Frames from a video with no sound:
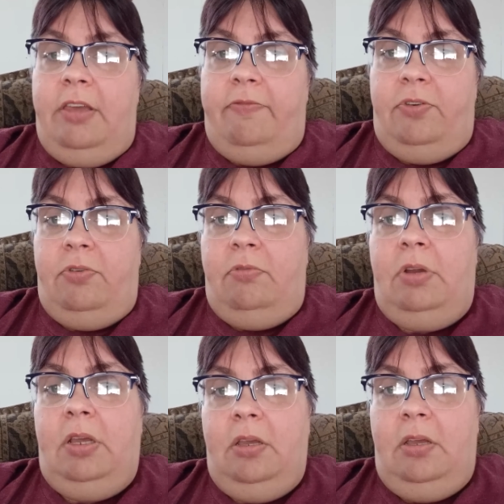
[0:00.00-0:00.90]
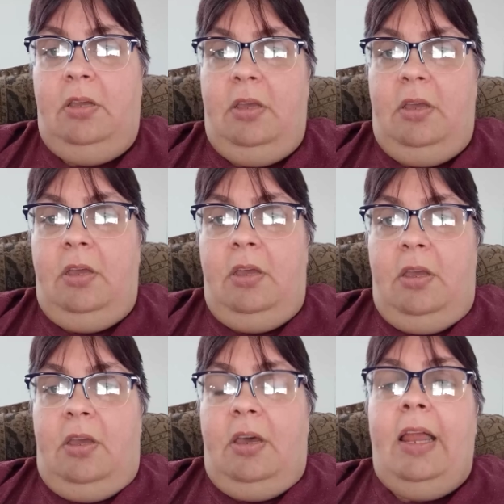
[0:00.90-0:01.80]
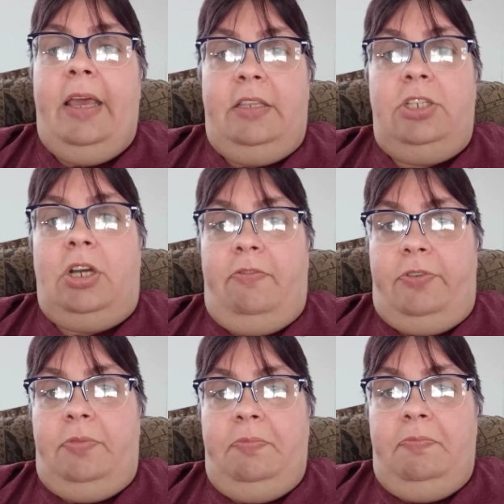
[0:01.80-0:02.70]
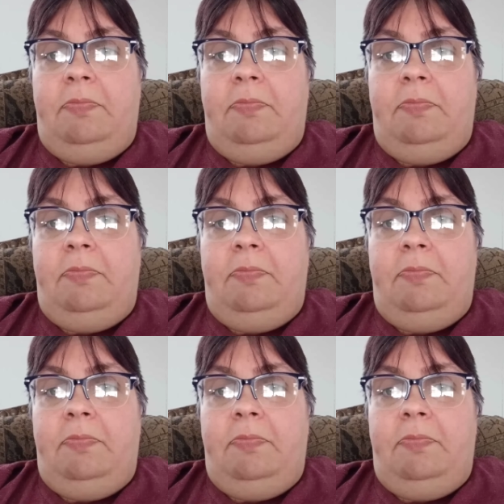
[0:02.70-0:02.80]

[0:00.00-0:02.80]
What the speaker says: food, I like the junk food.